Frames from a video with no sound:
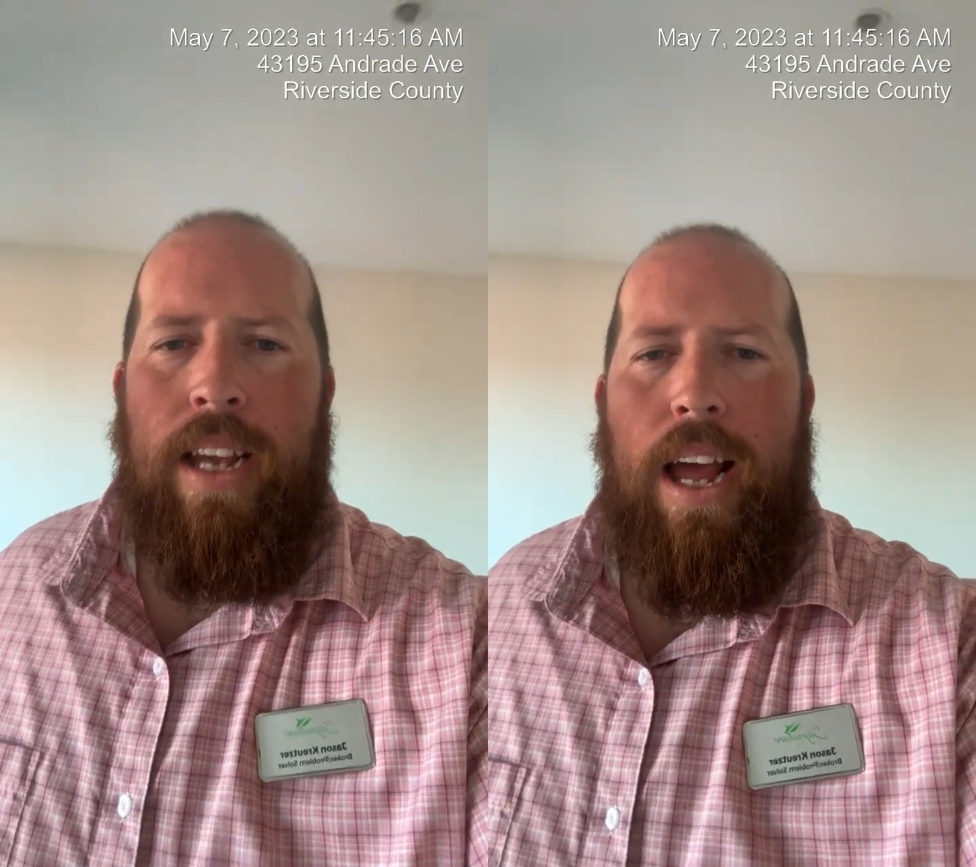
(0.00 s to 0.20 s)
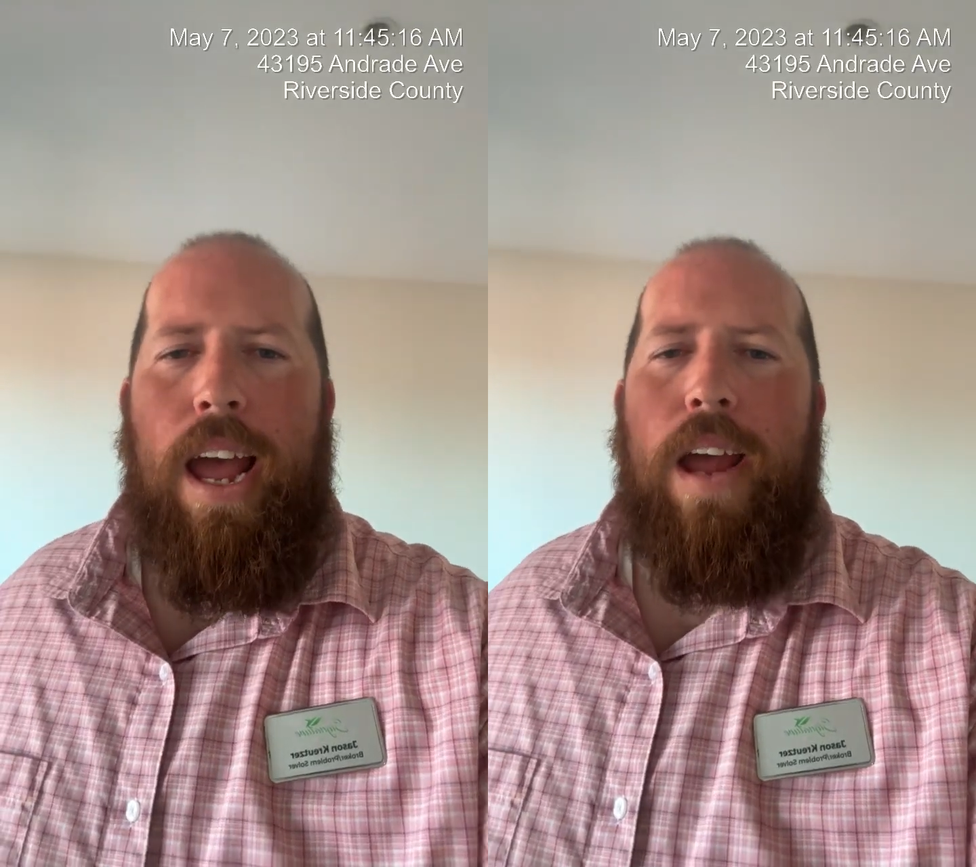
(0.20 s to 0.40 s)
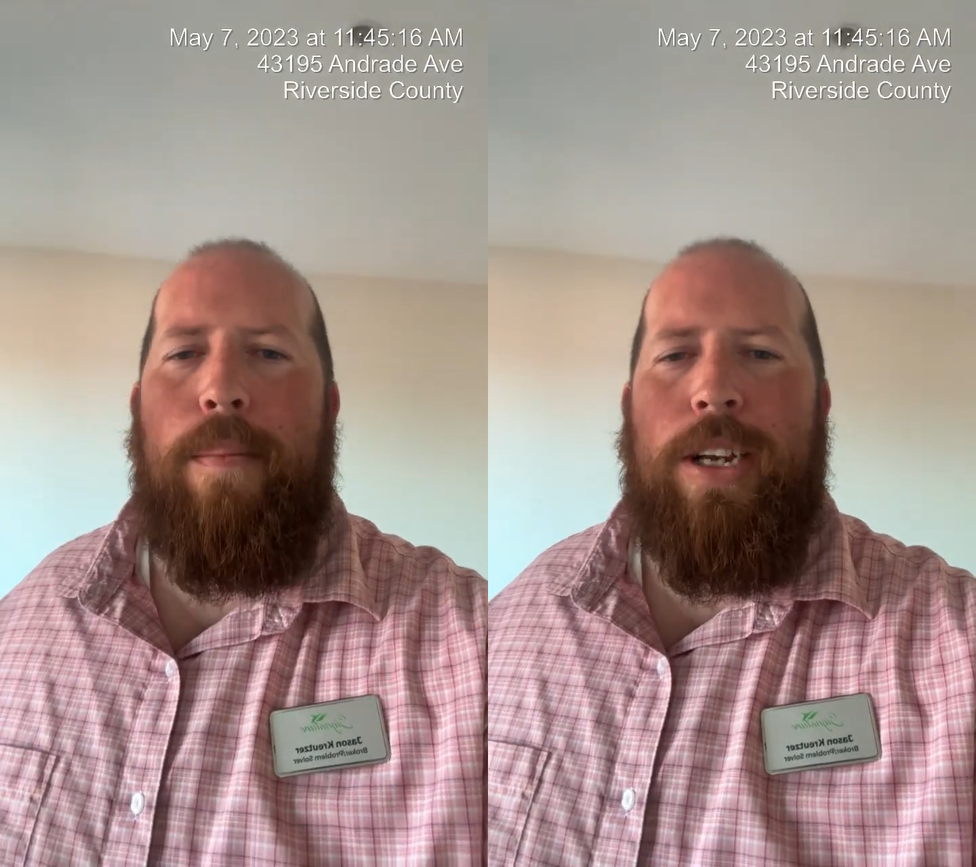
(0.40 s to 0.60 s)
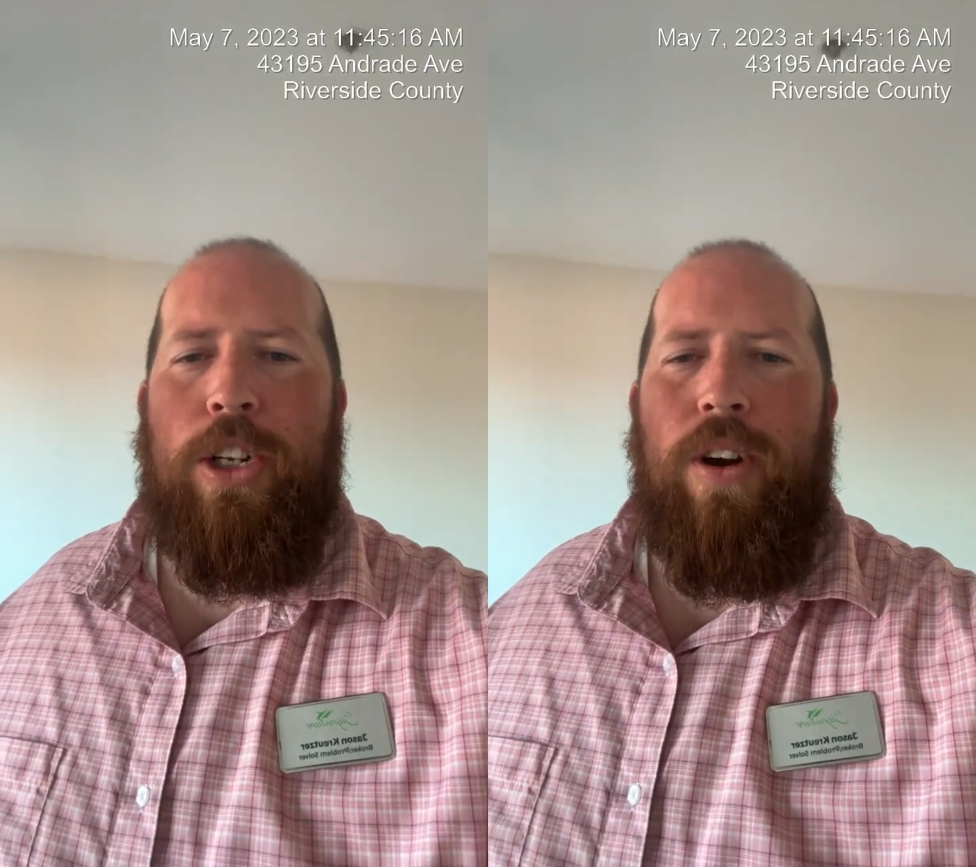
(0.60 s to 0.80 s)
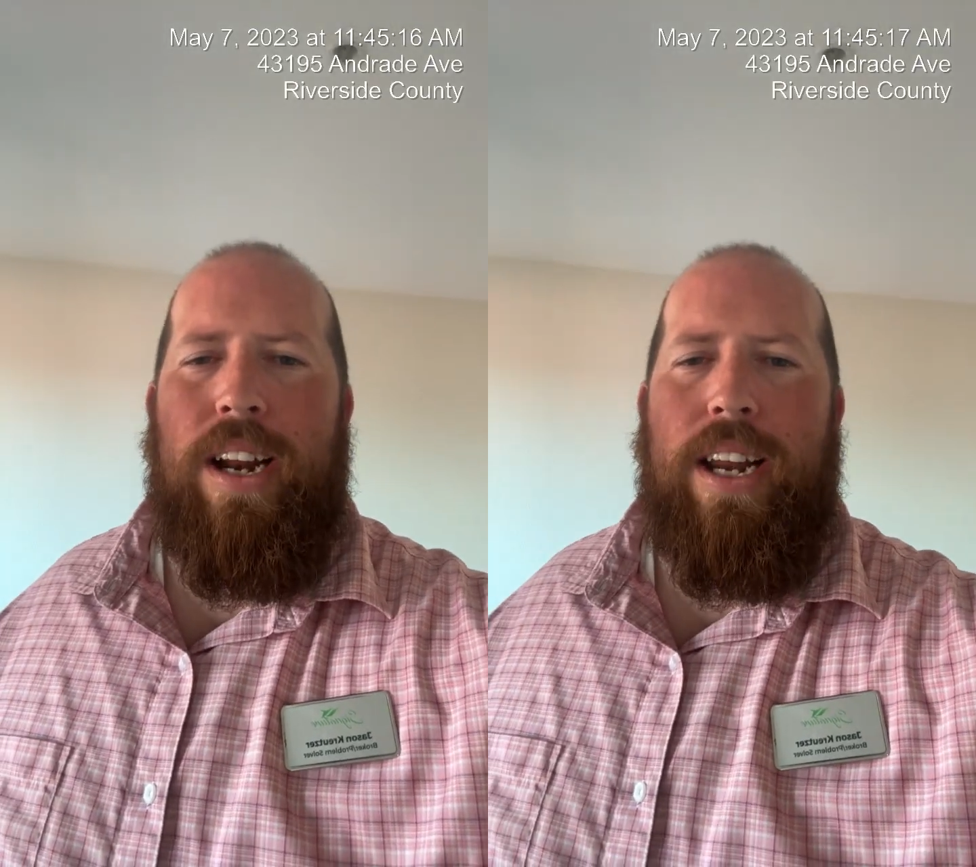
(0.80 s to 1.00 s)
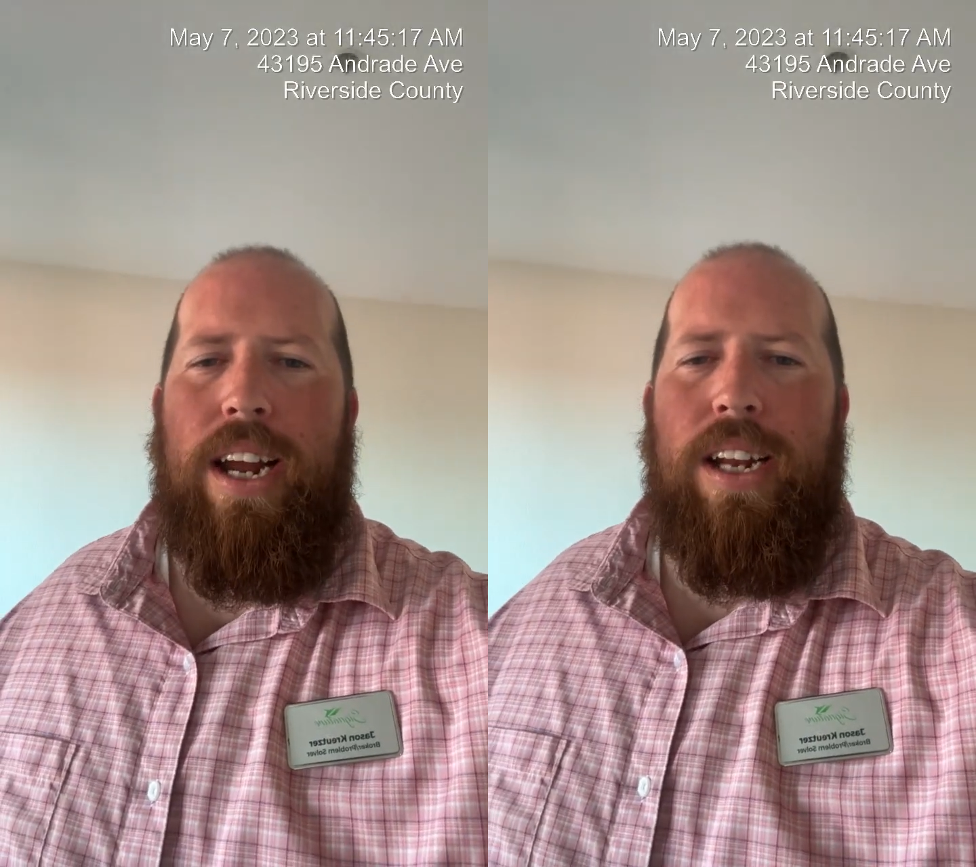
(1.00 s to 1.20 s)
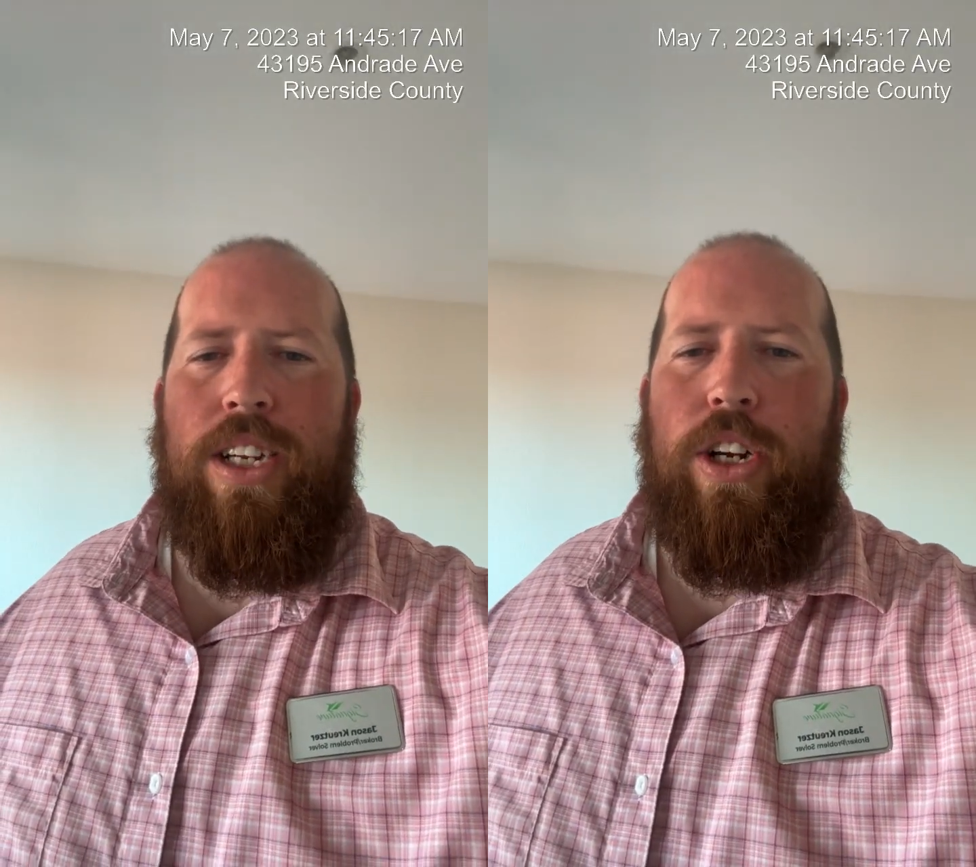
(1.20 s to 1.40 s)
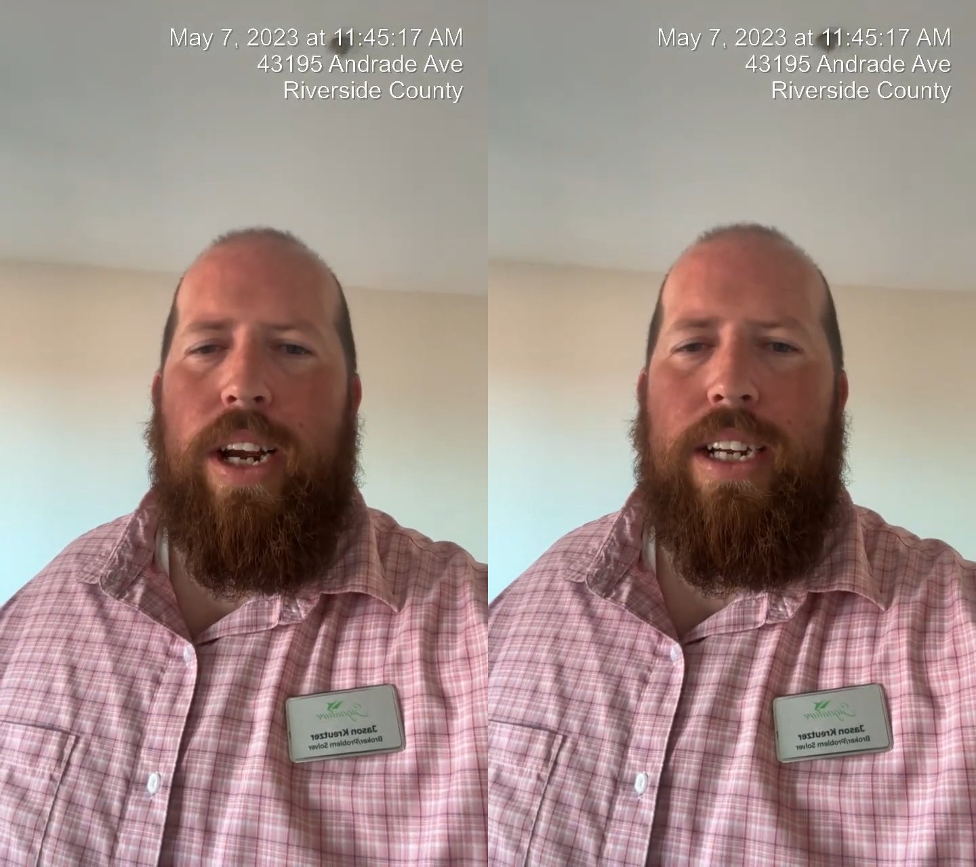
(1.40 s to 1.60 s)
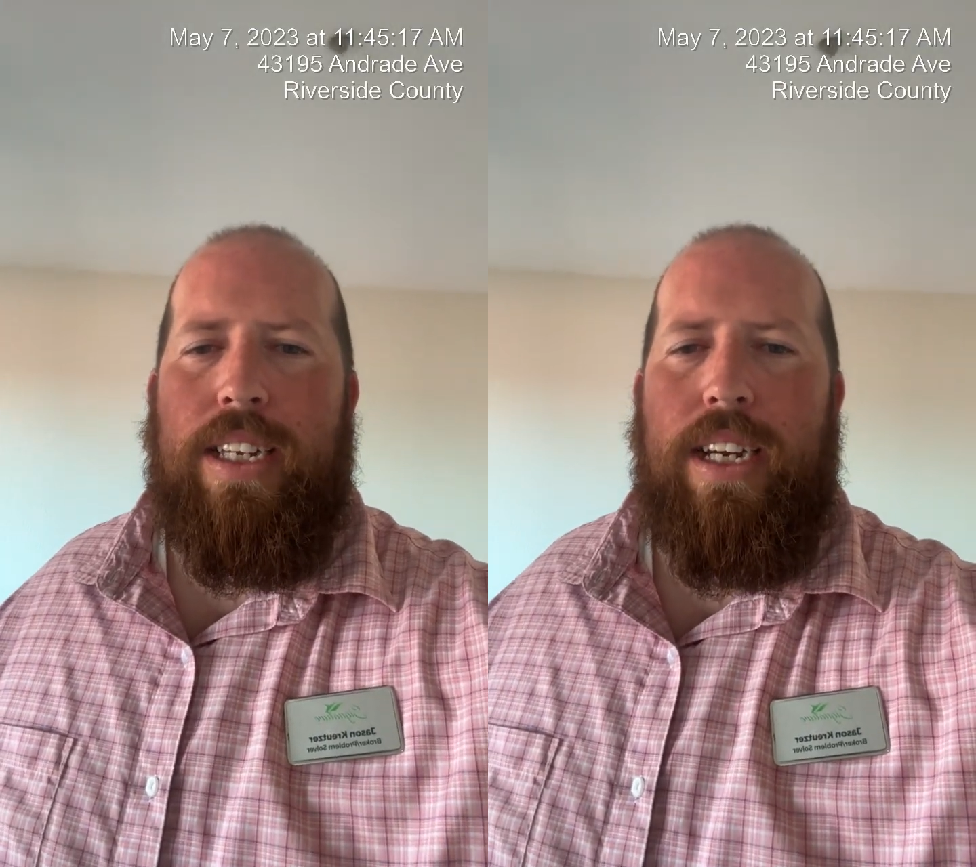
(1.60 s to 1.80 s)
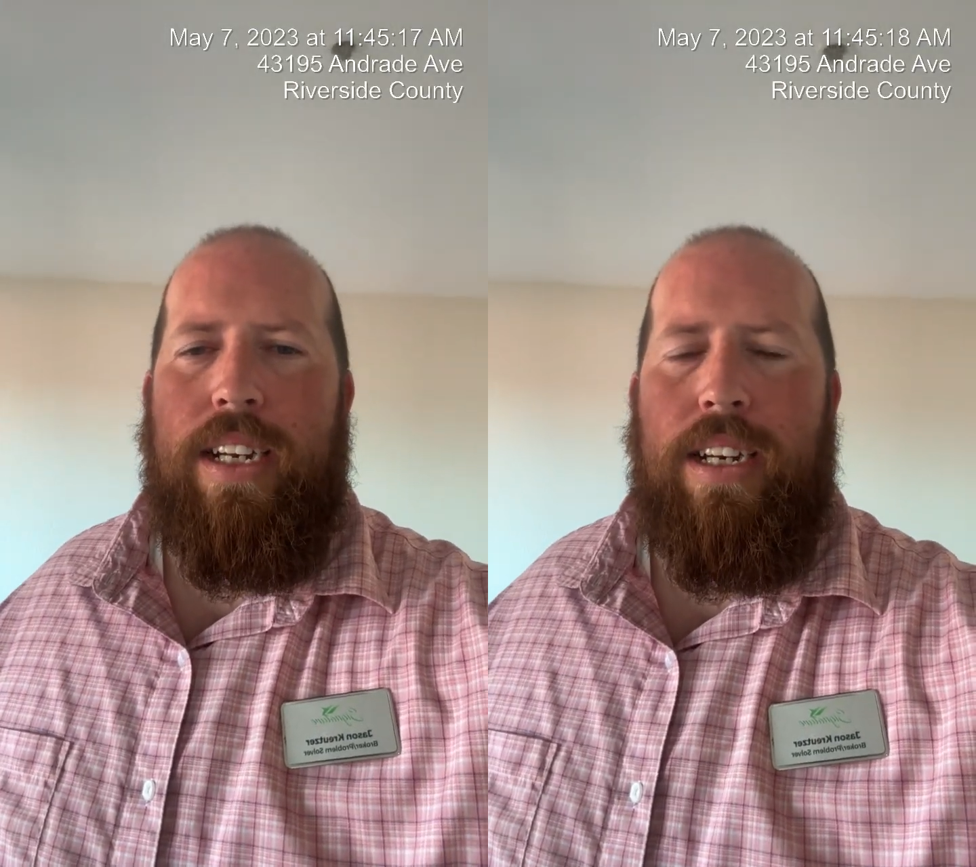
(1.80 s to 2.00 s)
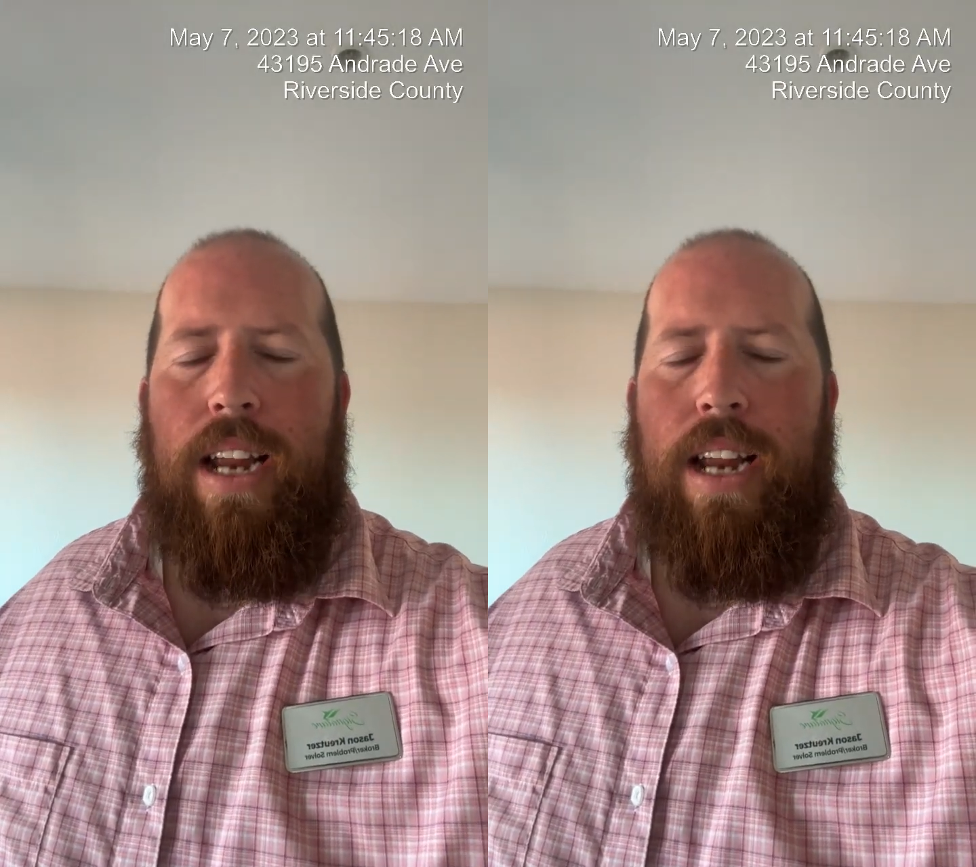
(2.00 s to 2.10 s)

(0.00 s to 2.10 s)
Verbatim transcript: Hey, Miss Trinitie, it's Jason.